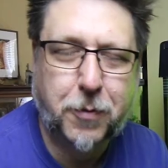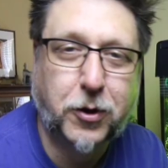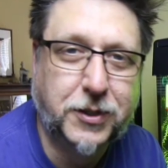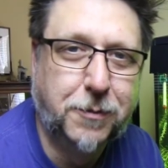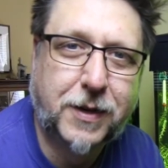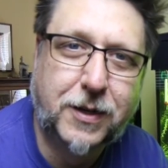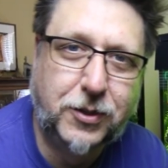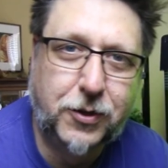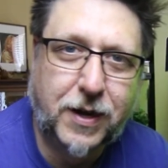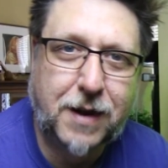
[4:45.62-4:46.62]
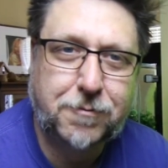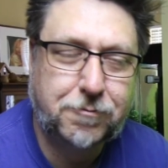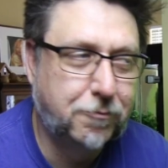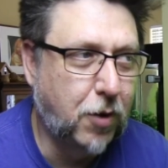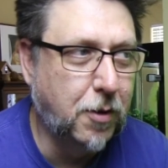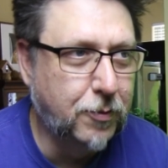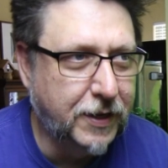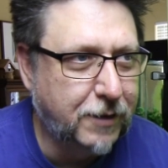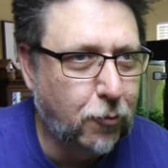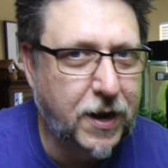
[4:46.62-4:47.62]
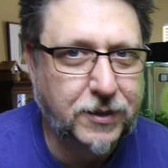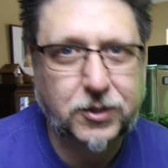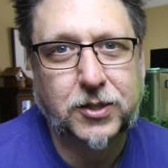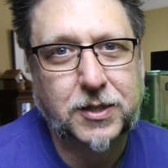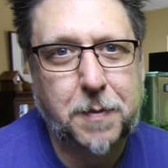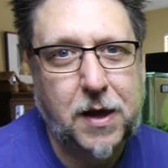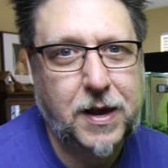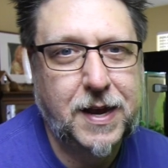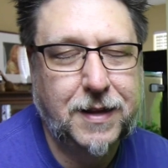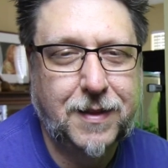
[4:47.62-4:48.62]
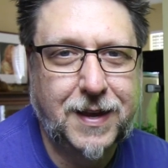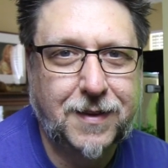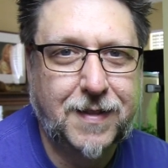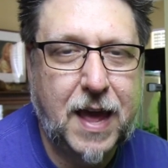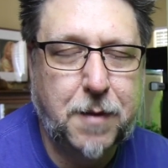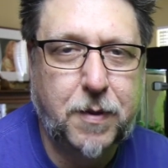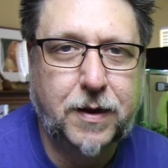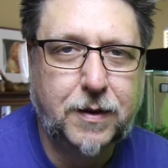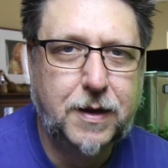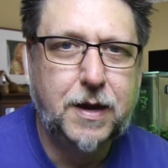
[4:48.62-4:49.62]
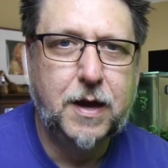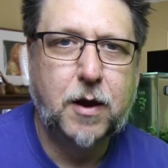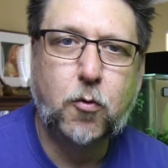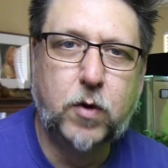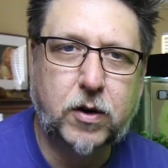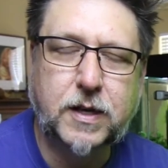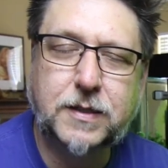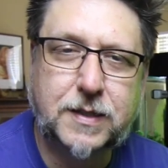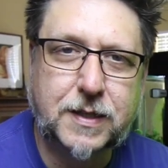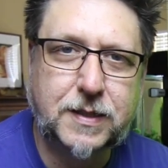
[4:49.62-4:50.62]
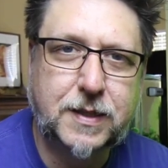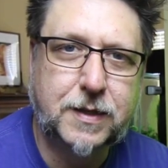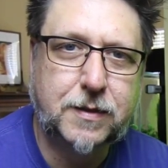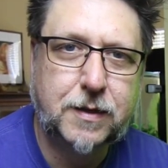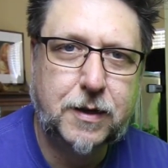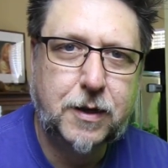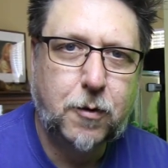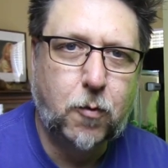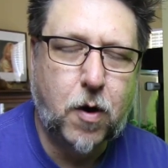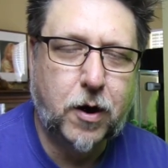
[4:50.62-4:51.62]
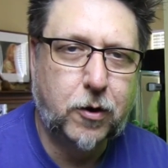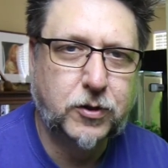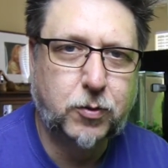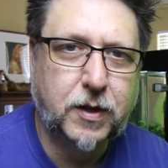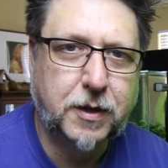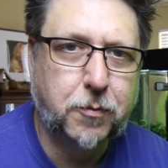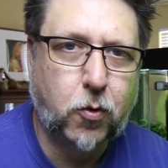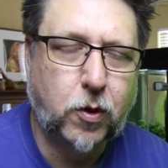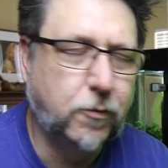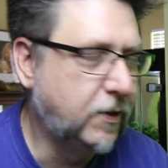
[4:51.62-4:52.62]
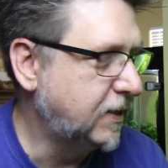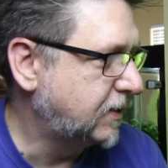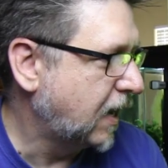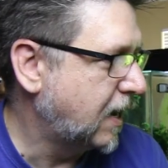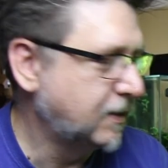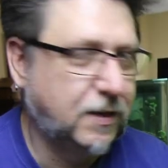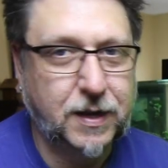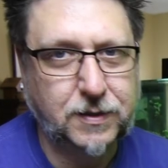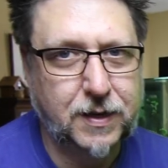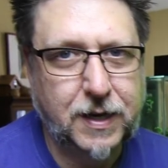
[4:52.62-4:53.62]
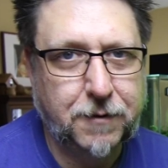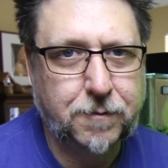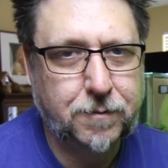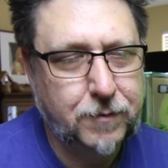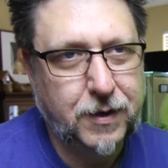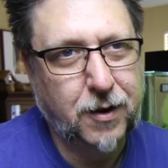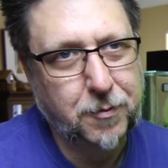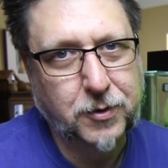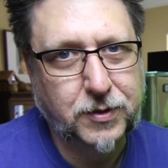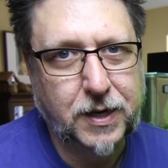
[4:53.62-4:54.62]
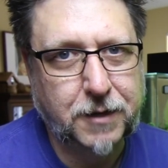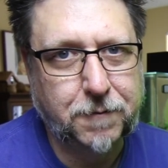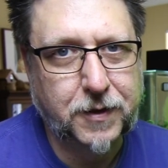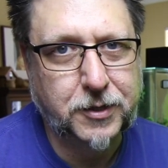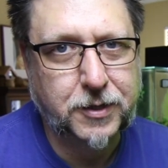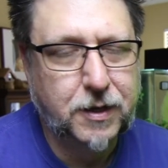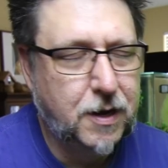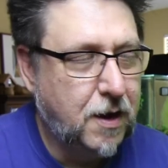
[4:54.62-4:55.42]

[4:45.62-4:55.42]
person because you can probably raise just about anything in that. But real consistent water is really important with these guys, as any, you know, most any fish.